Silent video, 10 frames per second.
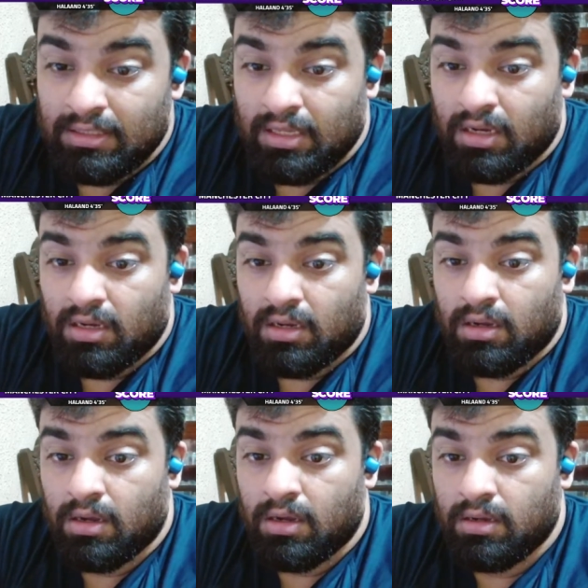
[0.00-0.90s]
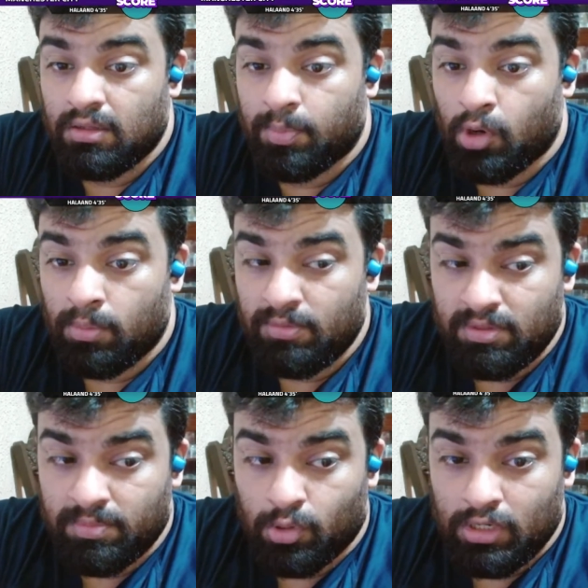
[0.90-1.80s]
The the problem
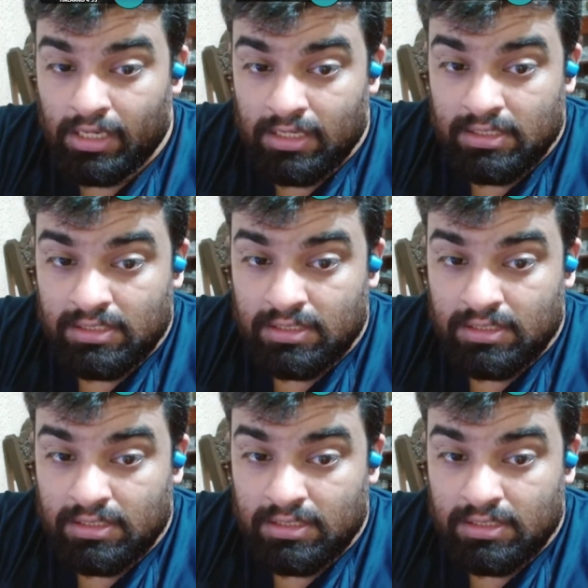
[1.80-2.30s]
with Bowley is